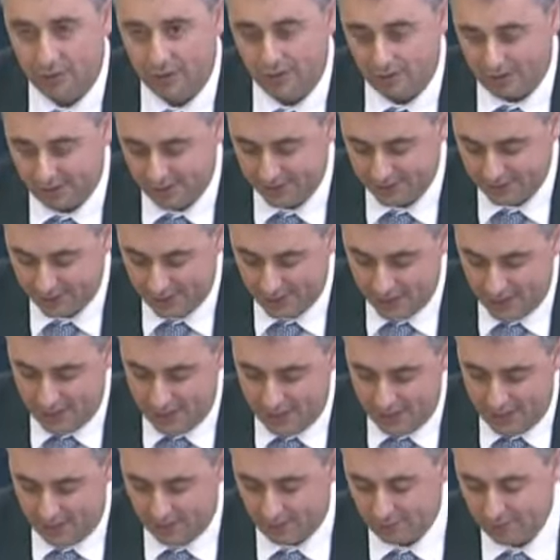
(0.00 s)
notice
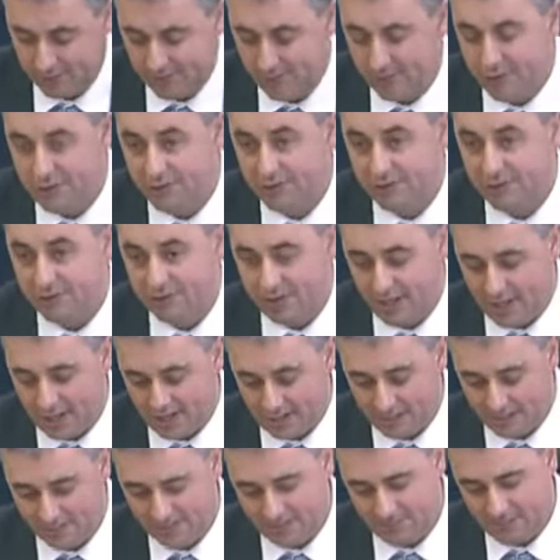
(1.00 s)
and on such a
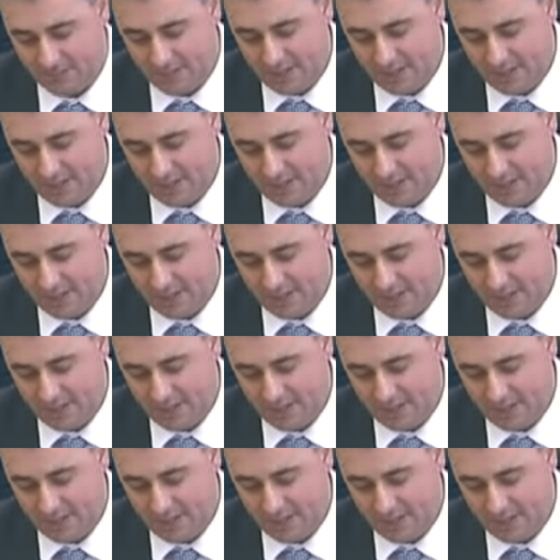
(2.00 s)
scale.